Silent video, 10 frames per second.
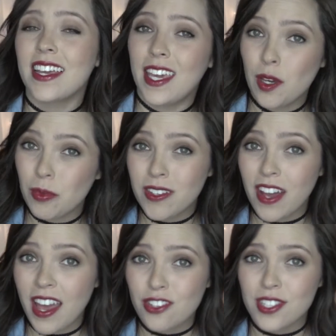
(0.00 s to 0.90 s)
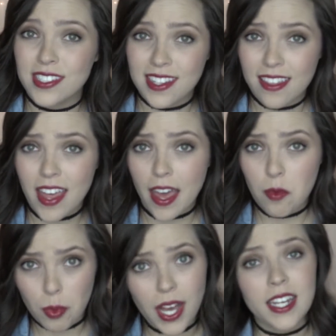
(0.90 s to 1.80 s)
I can't believe I actually said that,
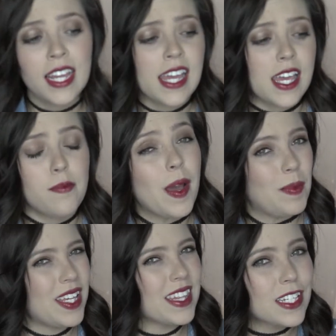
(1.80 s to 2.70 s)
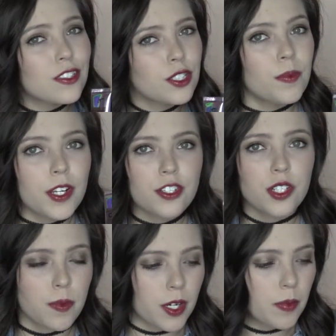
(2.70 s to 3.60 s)
but it might be a little too much
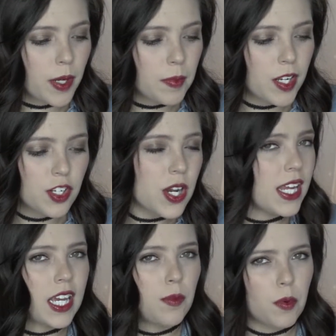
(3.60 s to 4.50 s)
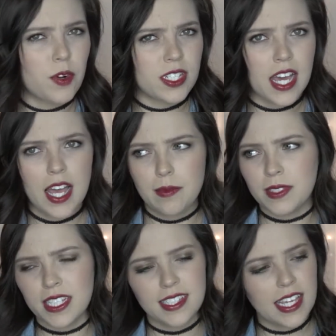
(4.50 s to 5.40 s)
shimmer, but I'm gonna try it a couple more times
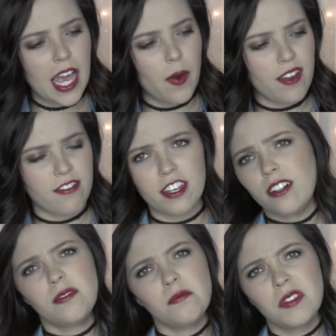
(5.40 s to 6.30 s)
and see how I feel.